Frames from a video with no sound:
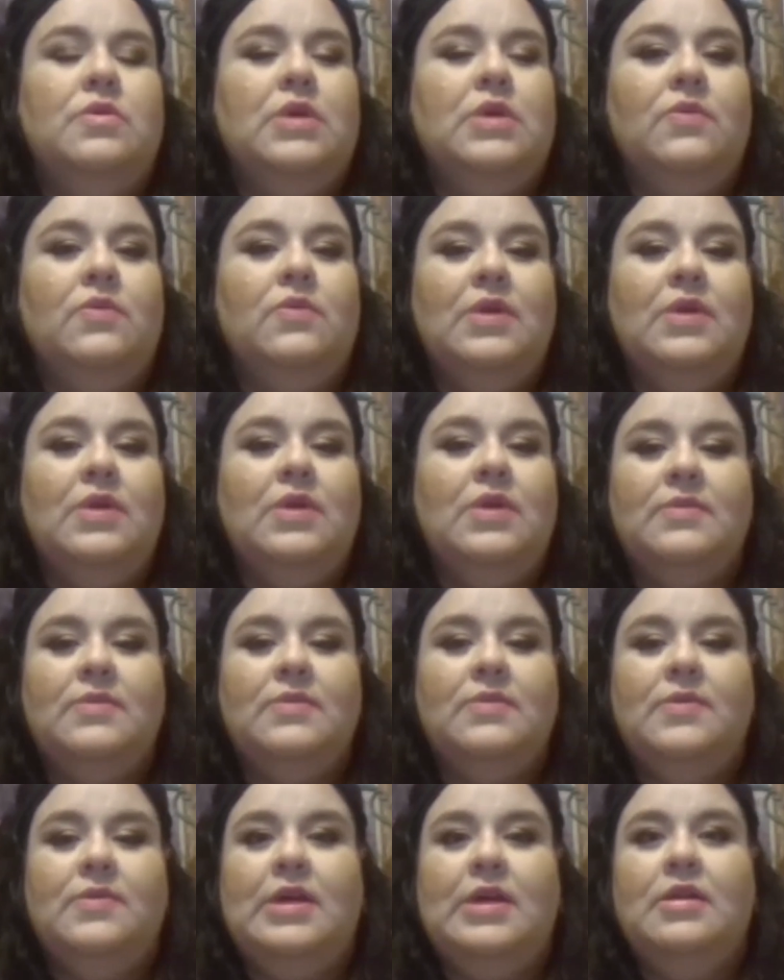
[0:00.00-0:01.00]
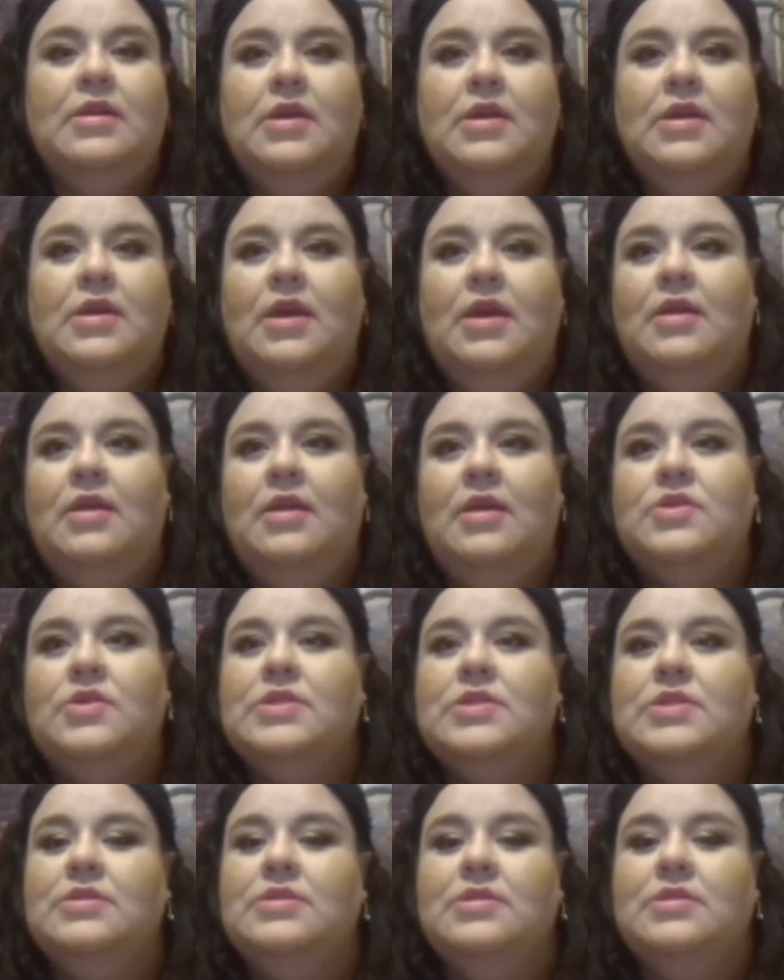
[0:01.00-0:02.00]
get rid of the plan and
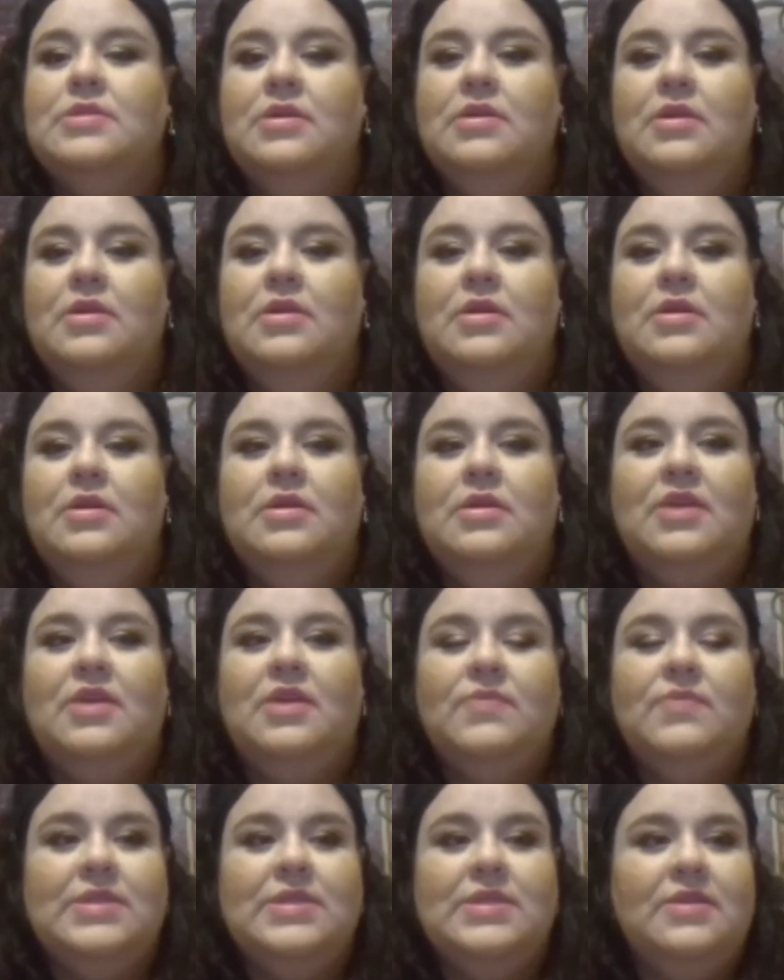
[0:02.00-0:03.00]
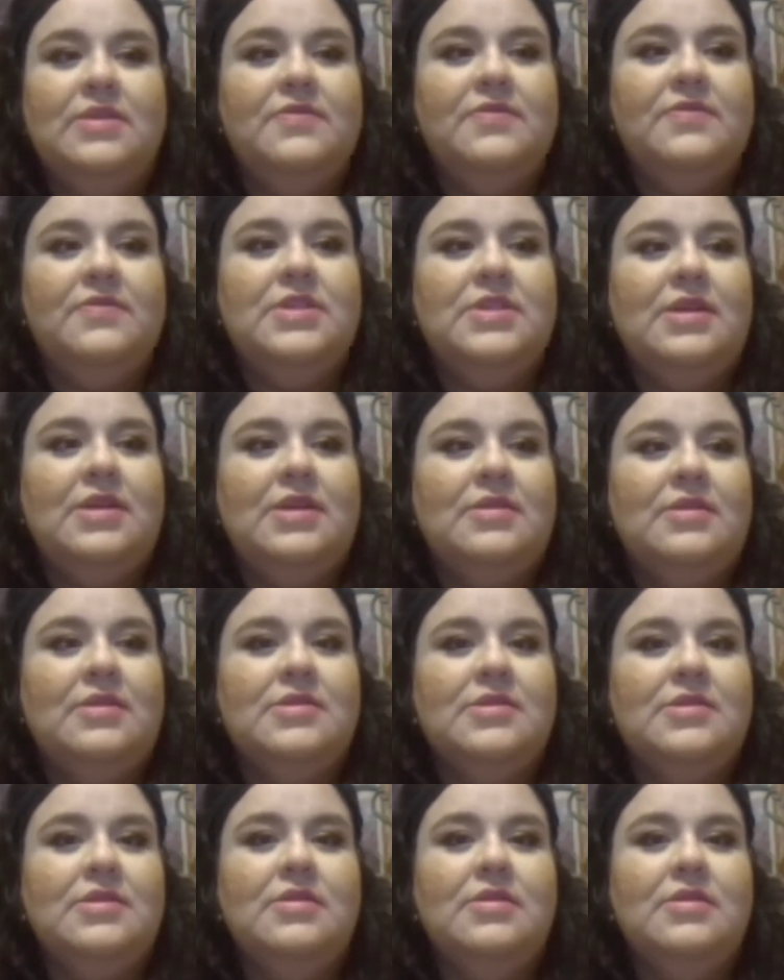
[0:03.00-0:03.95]
just give myself a chance.